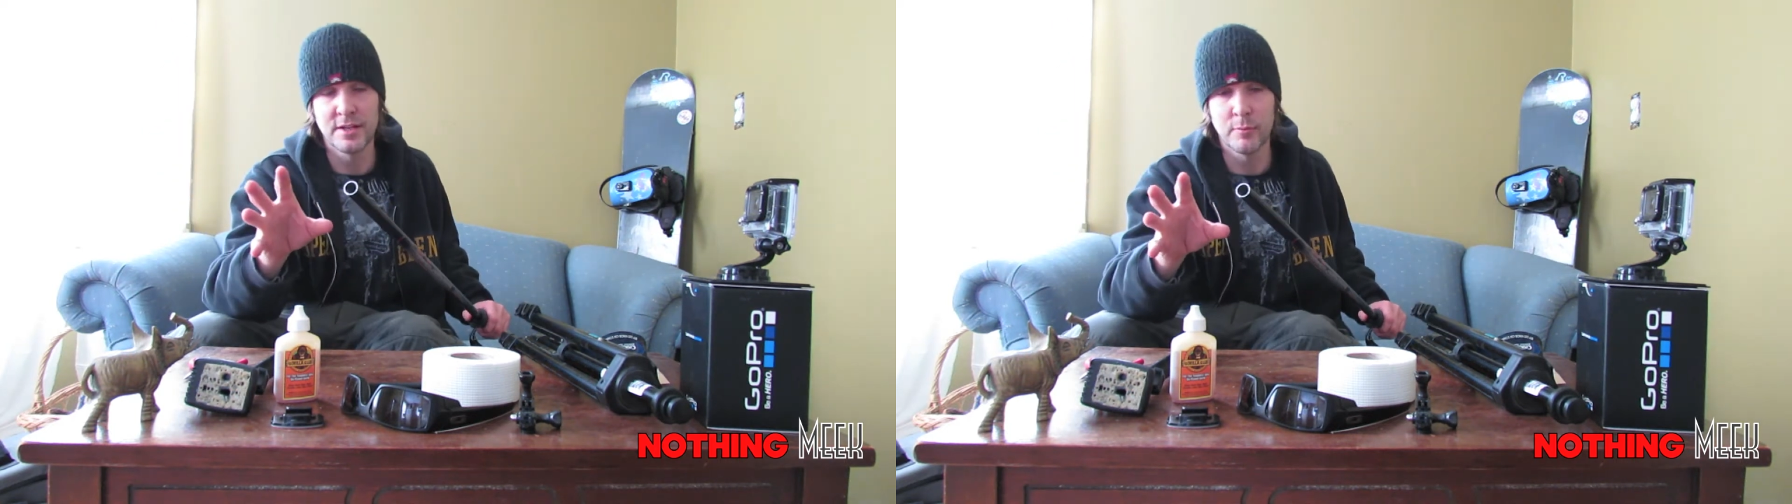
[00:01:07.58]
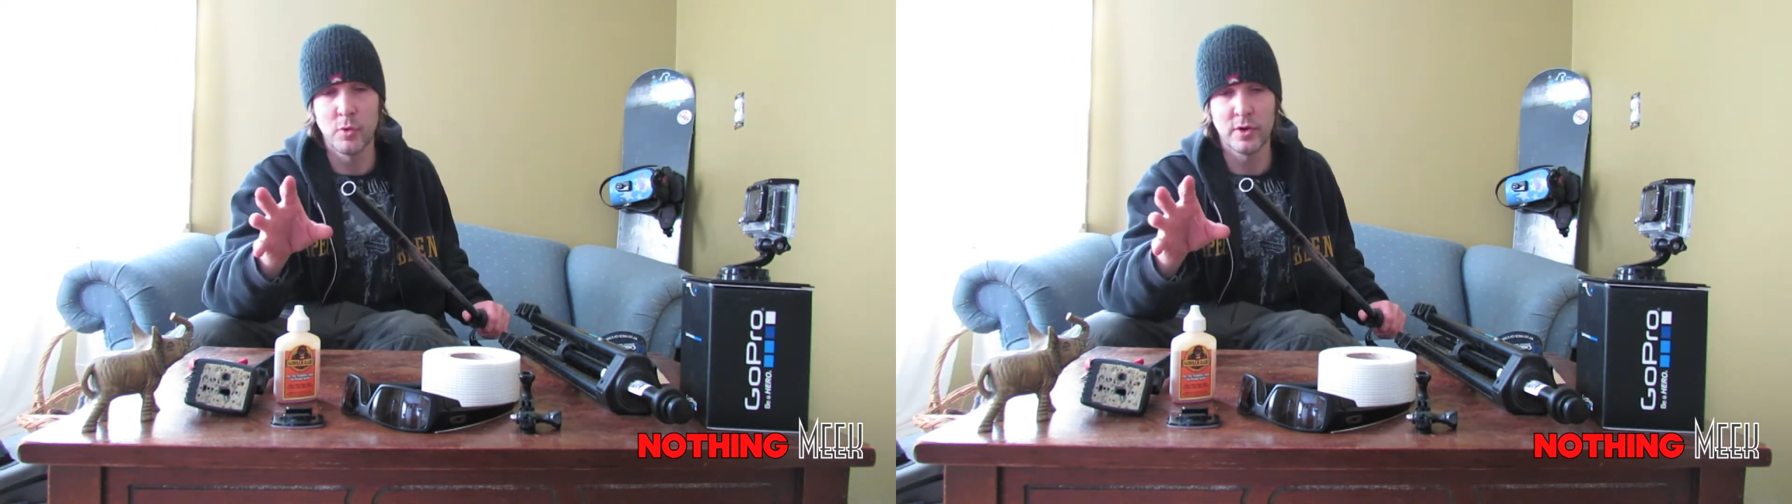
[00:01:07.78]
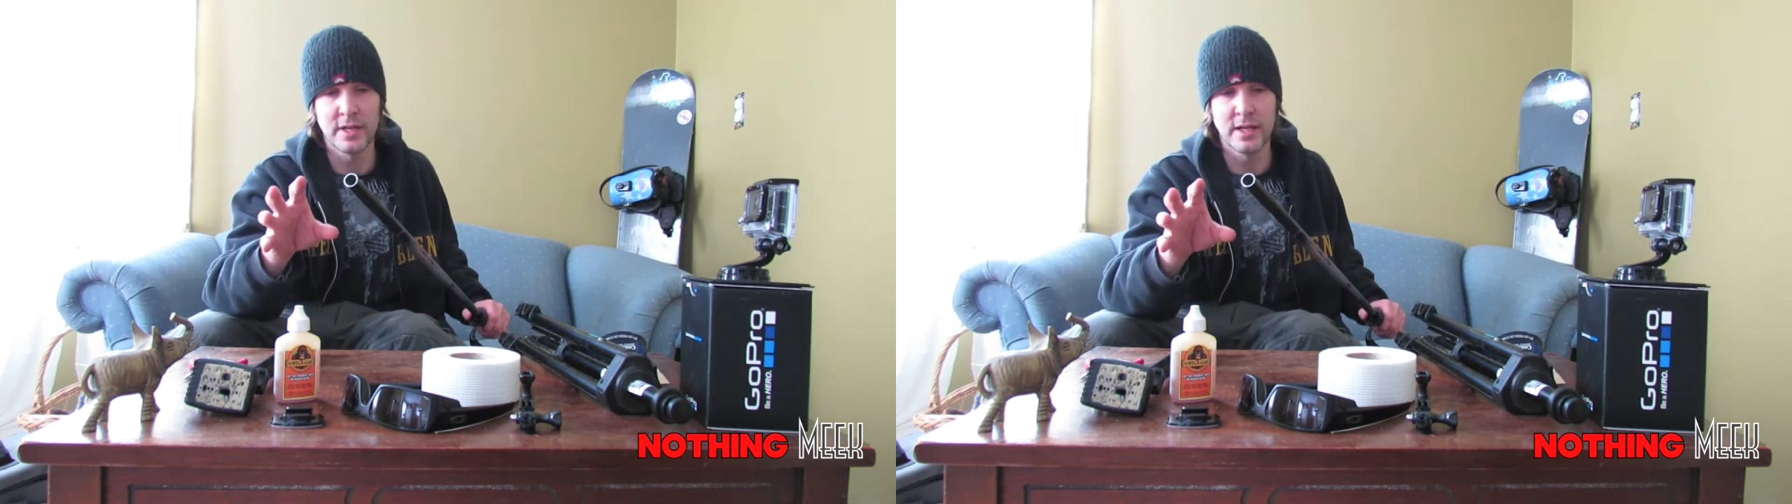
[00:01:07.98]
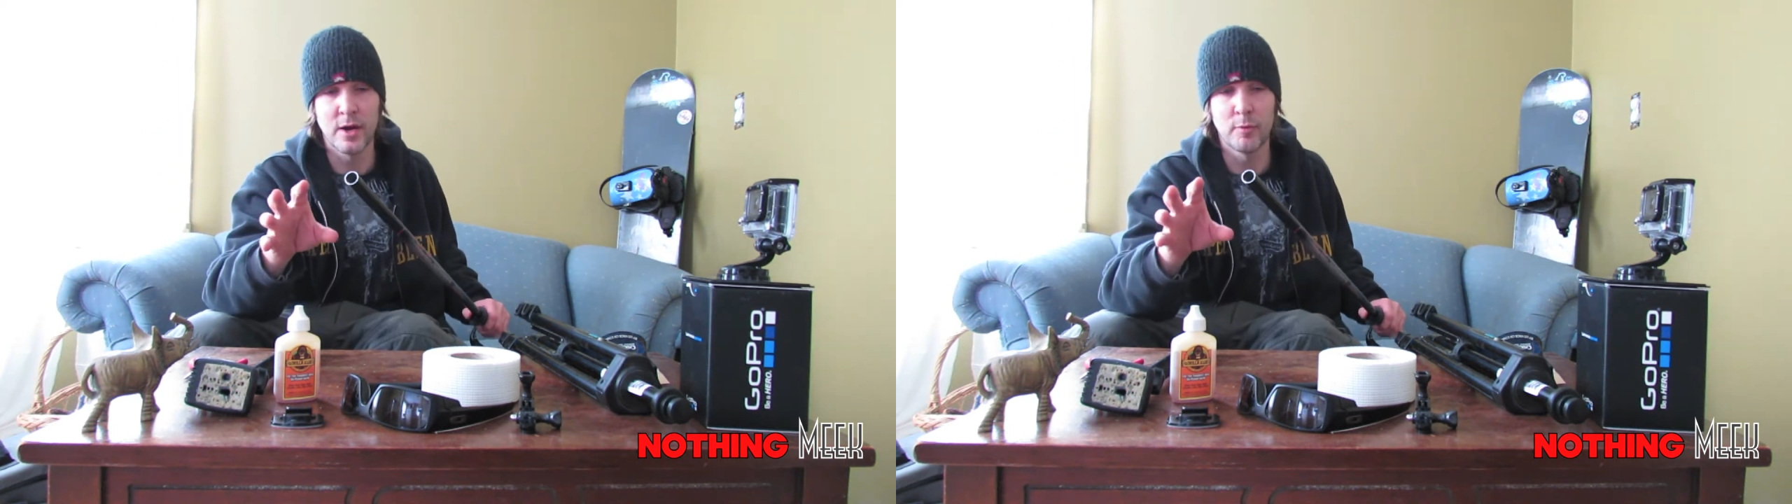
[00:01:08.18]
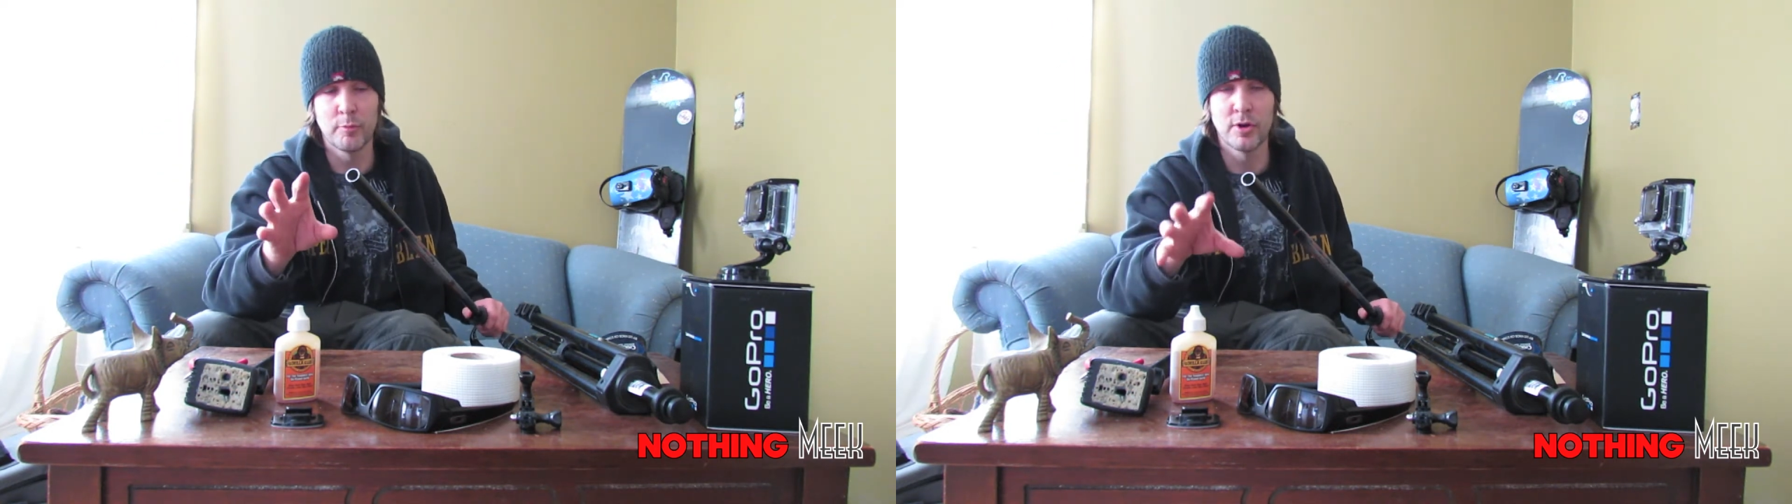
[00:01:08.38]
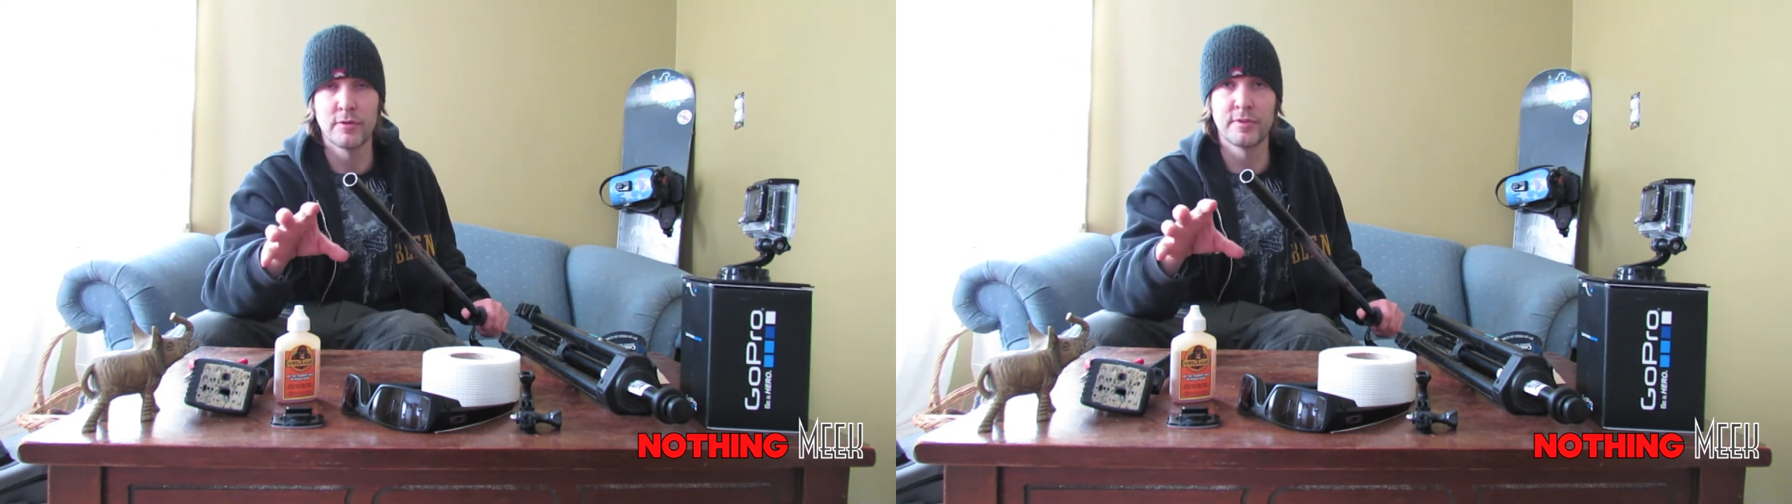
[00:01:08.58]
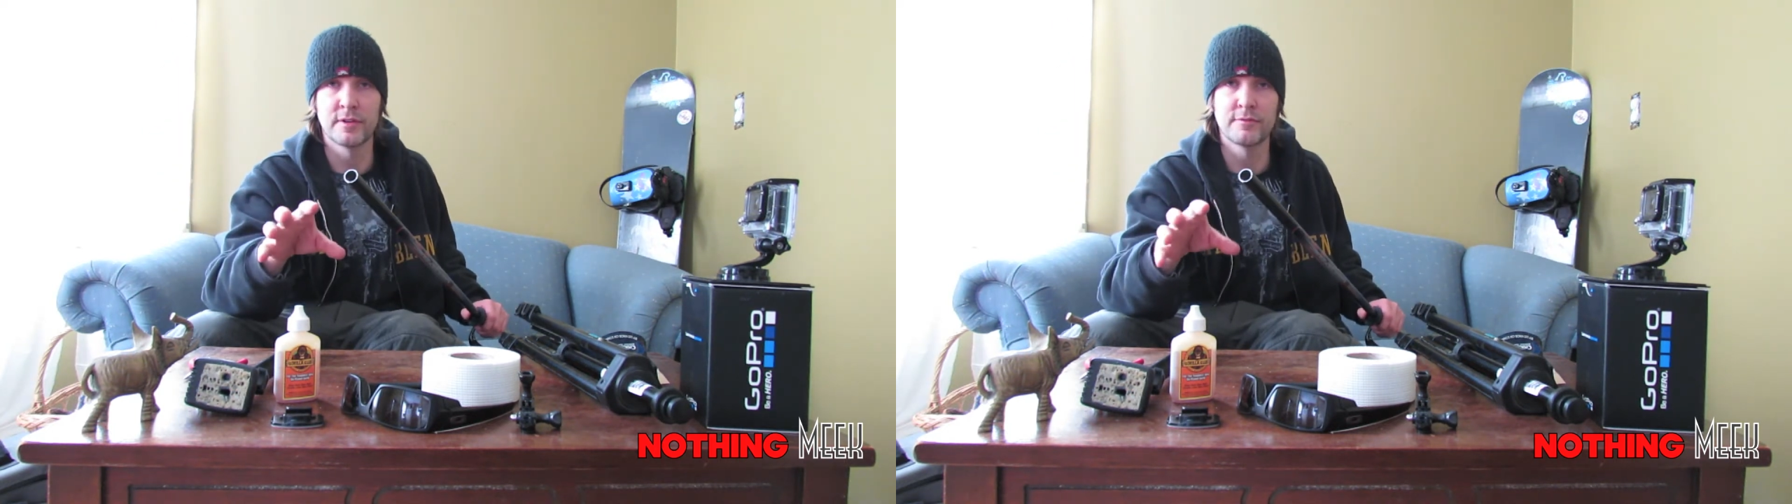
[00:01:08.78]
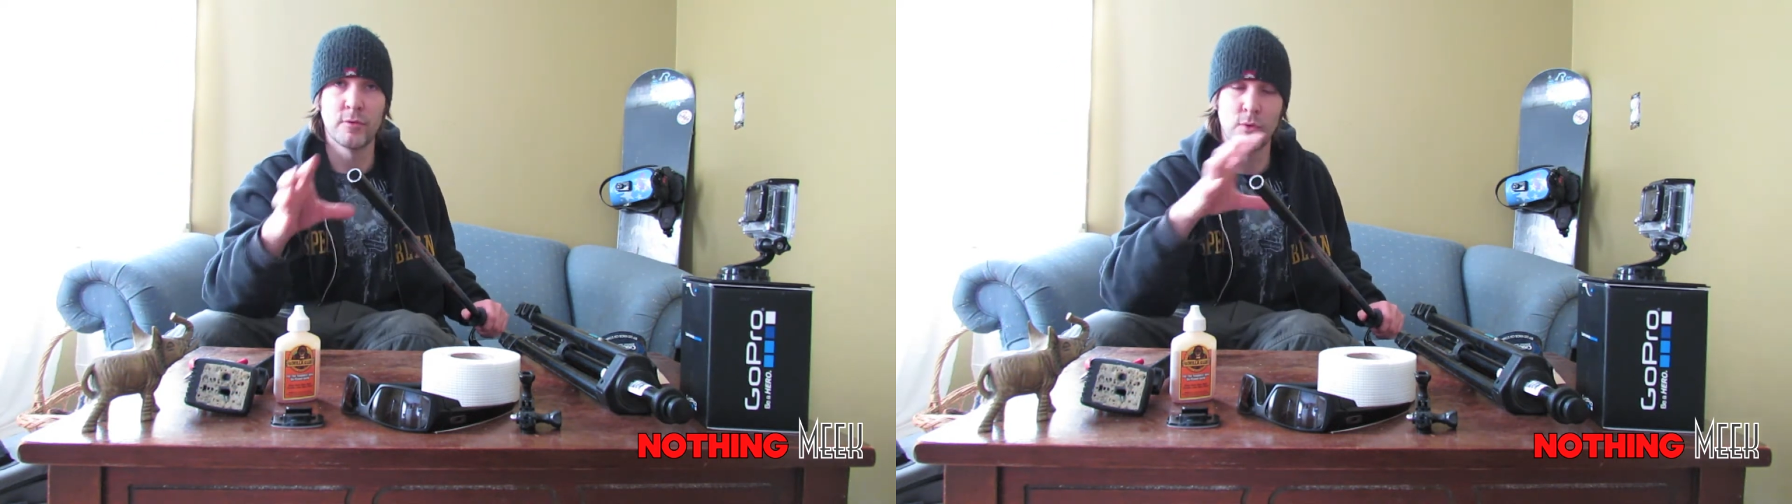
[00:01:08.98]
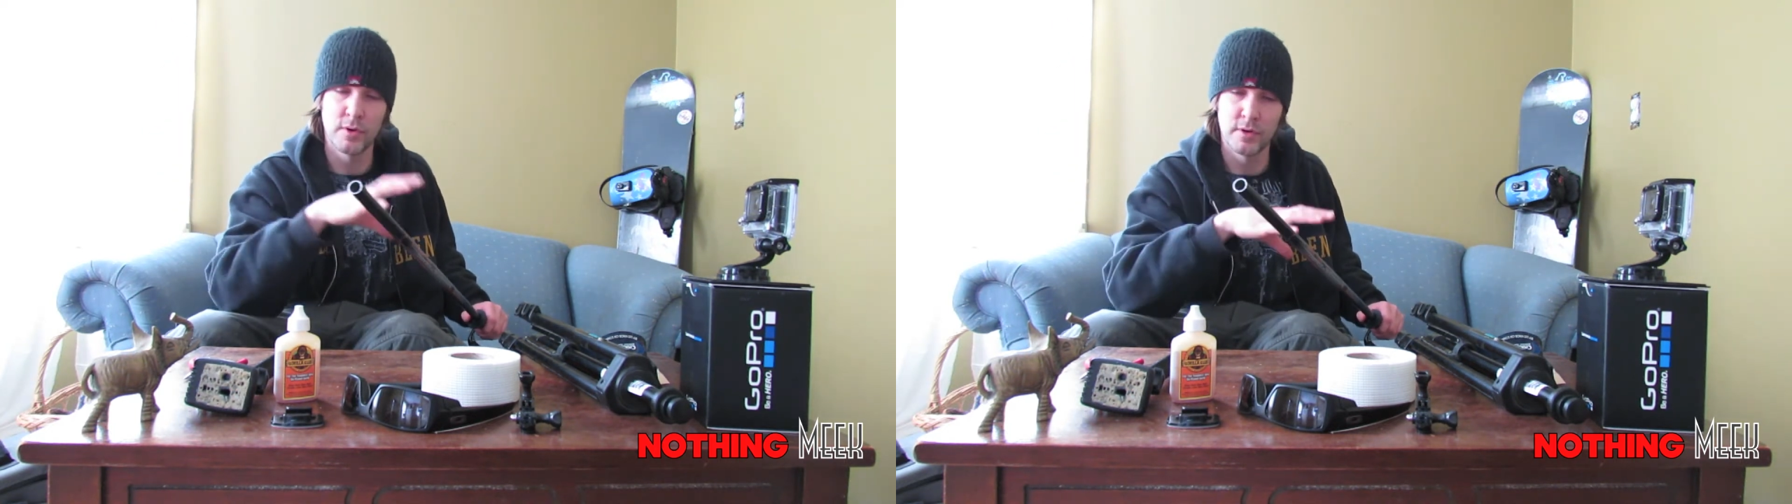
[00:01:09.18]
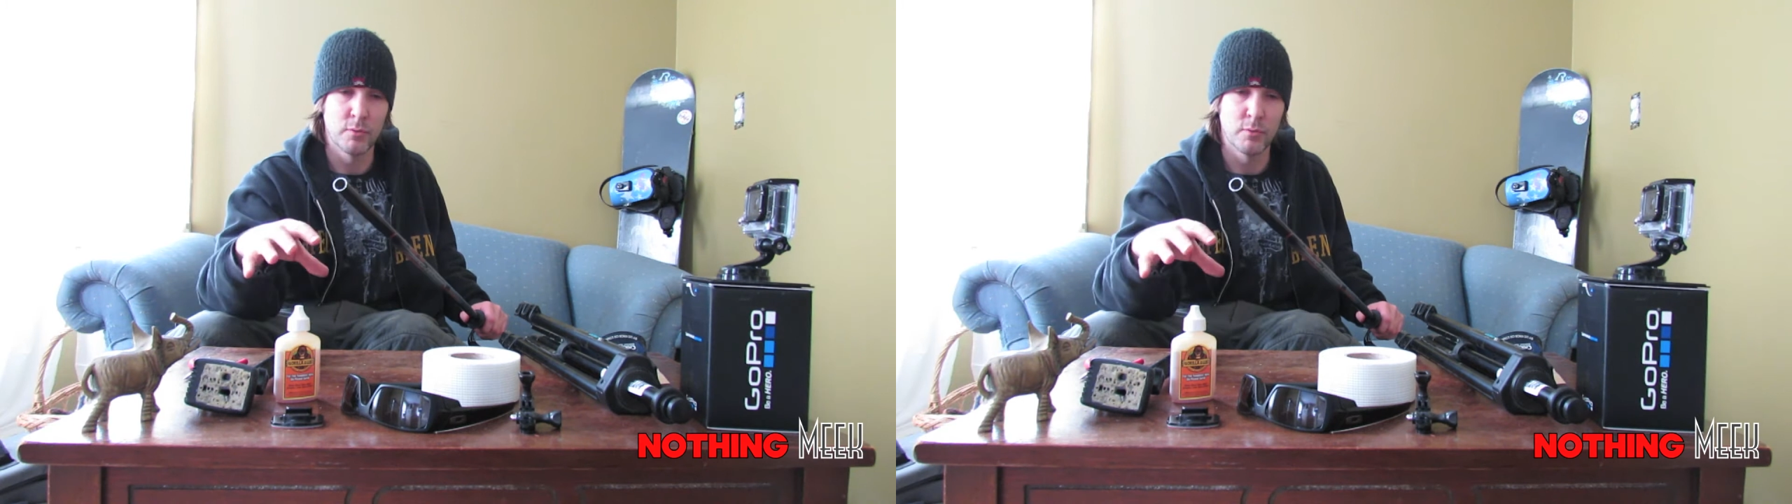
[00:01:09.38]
up working out perfect for